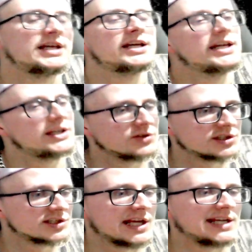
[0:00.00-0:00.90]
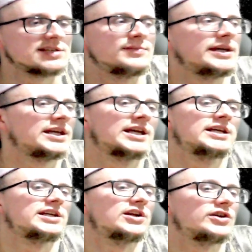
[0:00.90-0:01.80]
he used to say to me,
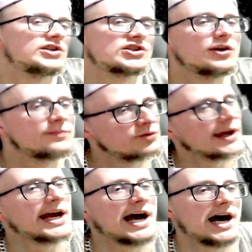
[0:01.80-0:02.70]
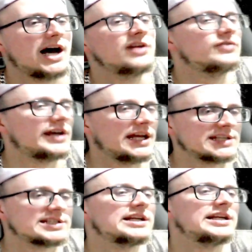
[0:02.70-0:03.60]
you know, you should bring a hound
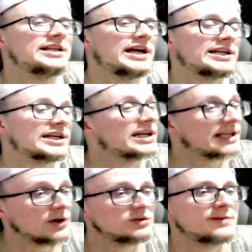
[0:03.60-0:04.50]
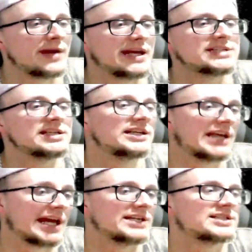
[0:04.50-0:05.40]
realistically that you can kill the base in
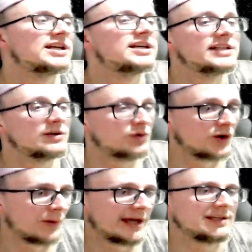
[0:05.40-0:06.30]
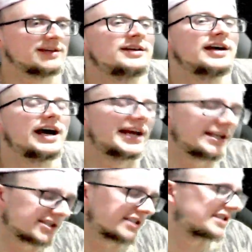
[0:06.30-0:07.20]
case they run away. And I
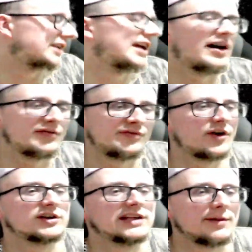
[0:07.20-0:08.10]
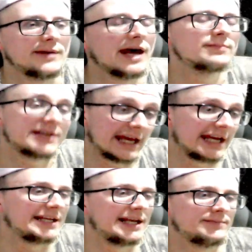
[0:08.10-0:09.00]
used to say, oh, fuck that, man, I'm
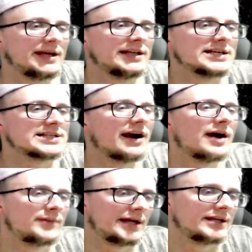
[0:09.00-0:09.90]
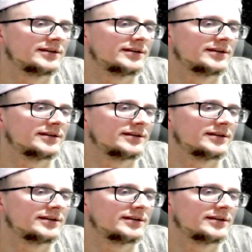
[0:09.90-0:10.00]
killing them. Yeah, that's how I'm playing.